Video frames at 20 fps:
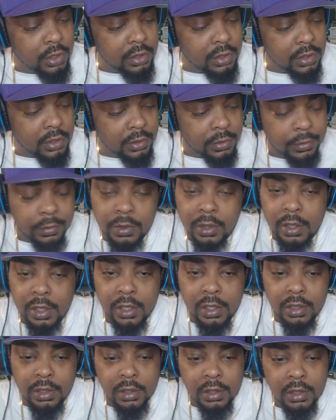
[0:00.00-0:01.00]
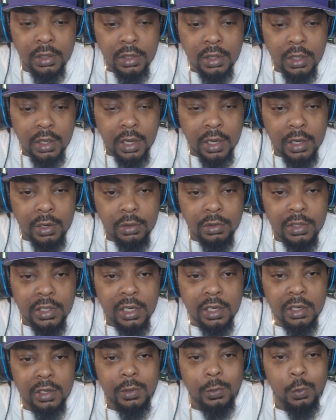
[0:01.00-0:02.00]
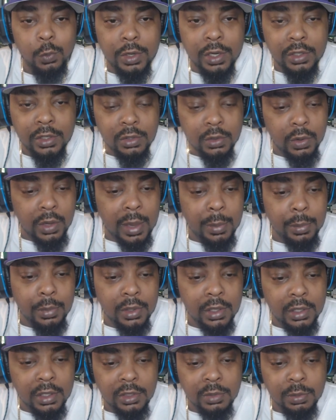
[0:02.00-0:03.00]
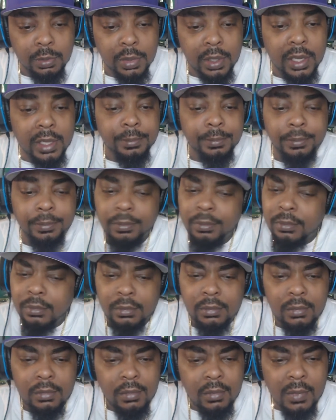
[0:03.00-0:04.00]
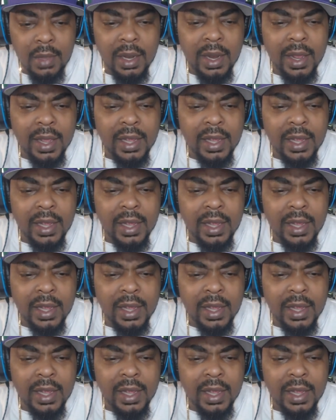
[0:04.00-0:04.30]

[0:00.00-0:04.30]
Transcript: so, hey, ain't no telling what else going to happen to this. But, like